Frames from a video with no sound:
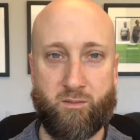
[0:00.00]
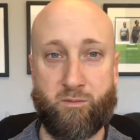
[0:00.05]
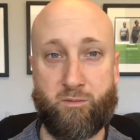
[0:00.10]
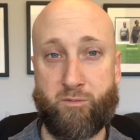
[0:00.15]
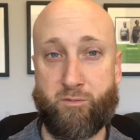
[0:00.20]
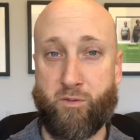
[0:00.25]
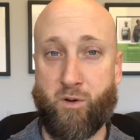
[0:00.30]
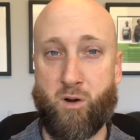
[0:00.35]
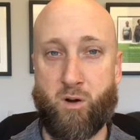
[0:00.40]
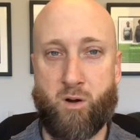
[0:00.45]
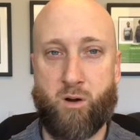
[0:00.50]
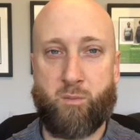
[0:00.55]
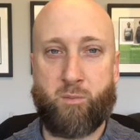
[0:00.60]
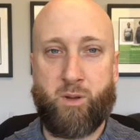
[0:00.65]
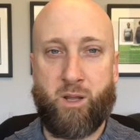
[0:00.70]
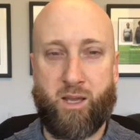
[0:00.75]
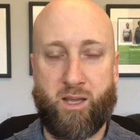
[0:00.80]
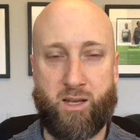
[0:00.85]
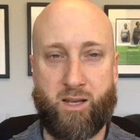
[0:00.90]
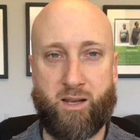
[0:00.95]

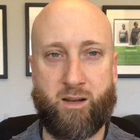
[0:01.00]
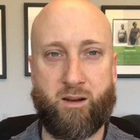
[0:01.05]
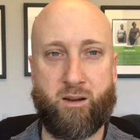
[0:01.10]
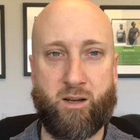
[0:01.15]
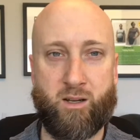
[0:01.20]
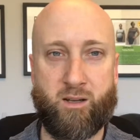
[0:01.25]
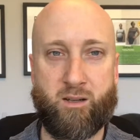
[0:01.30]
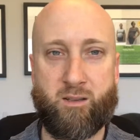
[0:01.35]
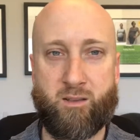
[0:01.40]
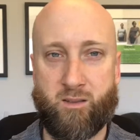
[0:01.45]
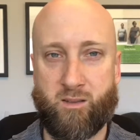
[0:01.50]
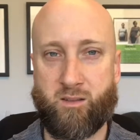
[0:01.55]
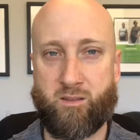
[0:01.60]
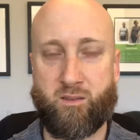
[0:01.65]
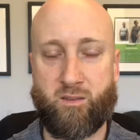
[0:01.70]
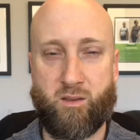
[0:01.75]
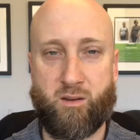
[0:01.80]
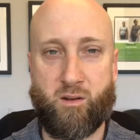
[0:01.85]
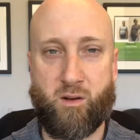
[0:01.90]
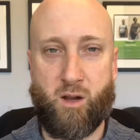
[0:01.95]
firm an area, let's
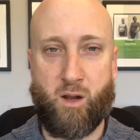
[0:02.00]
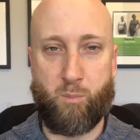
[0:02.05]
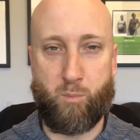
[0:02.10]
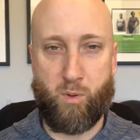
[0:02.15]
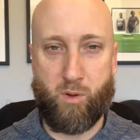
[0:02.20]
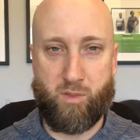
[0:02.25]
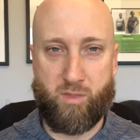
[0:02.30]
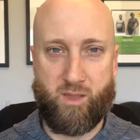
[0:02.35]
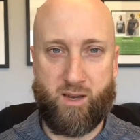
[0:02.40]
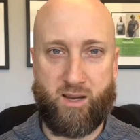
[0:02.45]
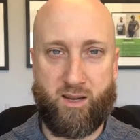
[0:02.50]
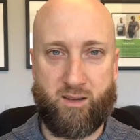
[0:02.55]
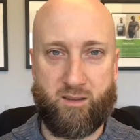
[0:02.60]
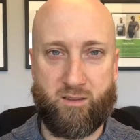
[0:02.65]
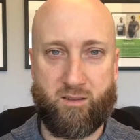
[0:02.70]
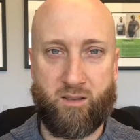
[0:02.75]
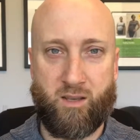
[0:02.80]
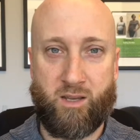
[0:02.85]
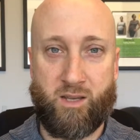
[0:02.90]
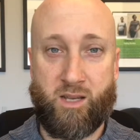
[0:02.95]
say your upper
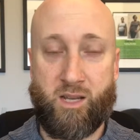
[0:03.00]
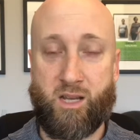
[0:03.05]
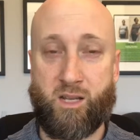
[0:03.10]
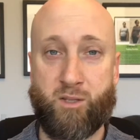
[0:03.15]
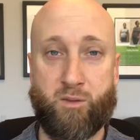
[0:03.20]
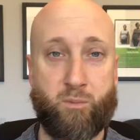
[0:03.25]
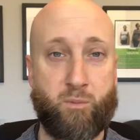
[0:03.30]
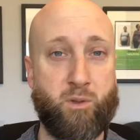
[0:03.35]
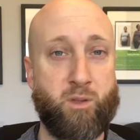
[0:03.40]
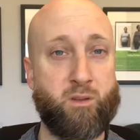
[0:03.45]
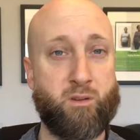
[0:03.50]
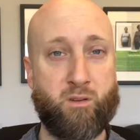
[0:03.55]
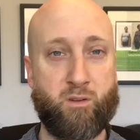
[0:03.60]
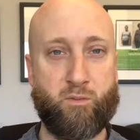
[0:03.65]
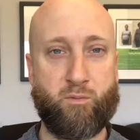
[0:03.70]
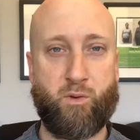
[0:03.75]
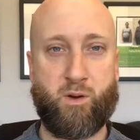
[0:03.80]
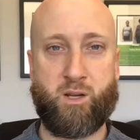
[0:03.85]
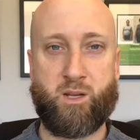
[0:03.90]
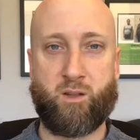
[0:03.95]
thighs, it's really just
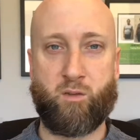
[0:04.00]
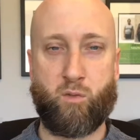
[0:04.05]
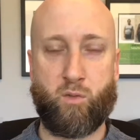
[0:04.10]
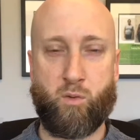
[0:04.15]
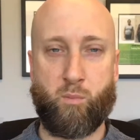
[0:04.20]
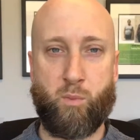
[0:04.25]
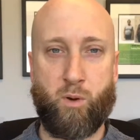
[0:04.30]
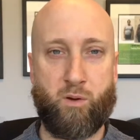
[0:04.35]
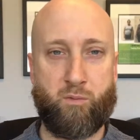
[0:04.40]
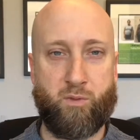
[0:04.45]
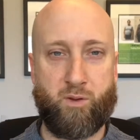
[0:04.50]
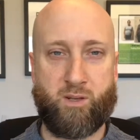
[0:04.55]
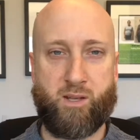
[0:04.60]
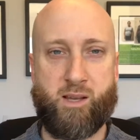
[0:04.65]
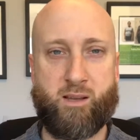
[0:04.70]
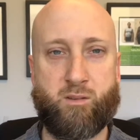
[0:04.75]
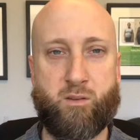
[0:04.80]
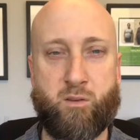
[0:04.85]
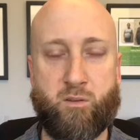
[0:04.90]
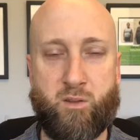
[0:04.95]
finding the perfect
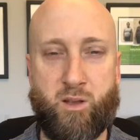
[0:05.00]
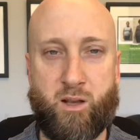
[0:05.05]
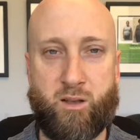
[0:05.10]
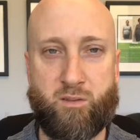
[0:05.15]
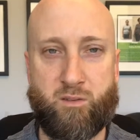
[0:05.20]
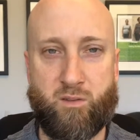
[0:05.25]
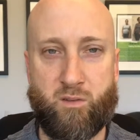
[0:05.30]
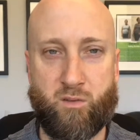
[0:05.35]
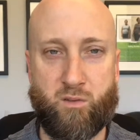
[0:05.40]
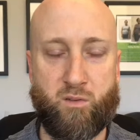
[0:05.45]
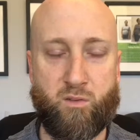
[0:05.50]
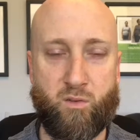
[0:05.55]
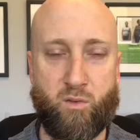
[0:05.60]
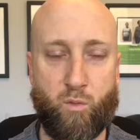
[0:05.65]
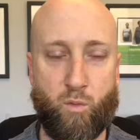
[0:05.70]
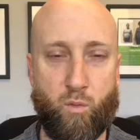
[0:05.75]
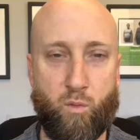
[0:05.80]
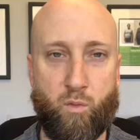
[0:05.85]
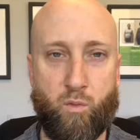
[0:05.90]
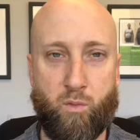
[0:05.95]
exercise
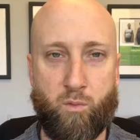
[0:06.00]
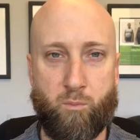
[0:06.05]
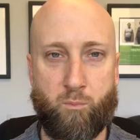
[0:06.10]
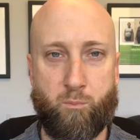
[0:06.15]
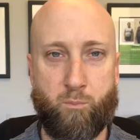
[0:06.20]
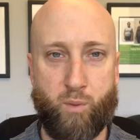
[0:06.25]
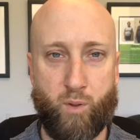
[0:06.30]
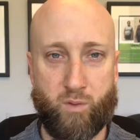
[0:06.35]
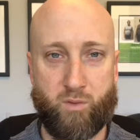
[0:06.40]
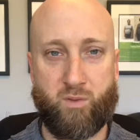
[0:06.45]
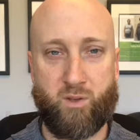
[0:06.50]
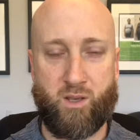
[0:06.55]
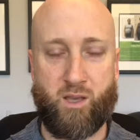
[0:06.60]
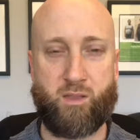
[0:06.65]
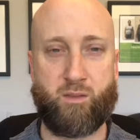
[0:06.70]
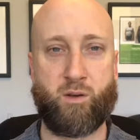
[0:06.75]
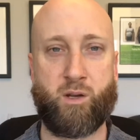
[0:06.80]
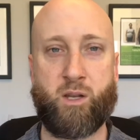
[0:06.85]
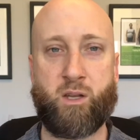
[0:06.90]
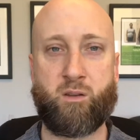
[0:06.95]
to put
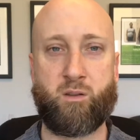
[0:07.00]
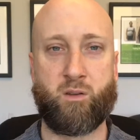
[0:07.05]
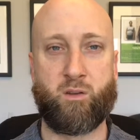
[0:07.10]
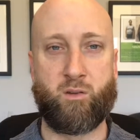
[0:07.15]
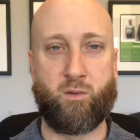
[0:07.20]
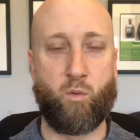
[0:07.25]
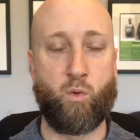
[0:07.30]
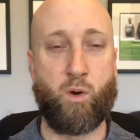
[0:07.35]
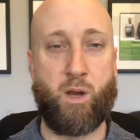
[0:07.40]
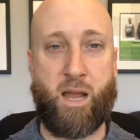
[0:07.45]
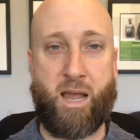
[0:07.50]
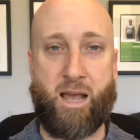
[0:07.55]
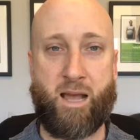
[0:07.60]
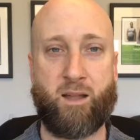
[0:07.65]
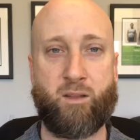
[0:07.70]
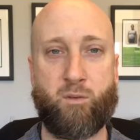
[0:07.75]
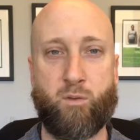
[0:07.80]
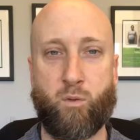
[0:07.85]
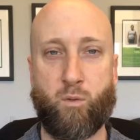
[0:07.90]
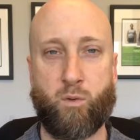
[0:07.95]
together into or
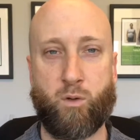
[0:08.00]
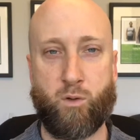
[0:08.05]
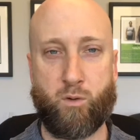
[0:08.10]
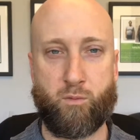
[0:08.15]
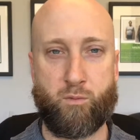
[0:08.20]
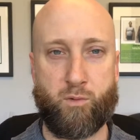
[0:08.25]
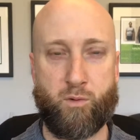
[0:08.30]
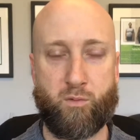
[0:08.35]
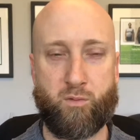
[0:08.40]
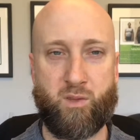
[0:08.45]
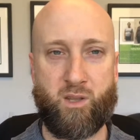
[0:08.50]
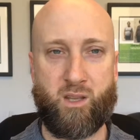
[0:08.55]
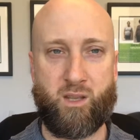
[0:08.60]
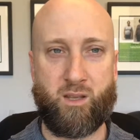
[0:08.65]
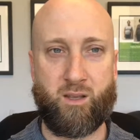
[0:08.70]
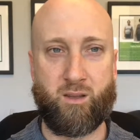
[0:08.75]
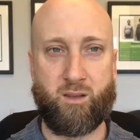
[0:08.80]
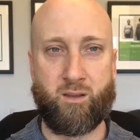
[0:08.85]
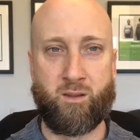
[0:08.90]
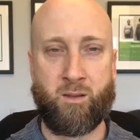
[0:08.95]
add to your
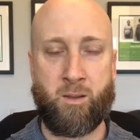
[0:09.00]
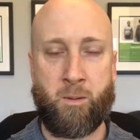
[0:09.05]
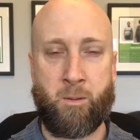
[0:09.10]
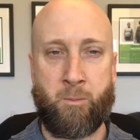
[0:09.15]
routine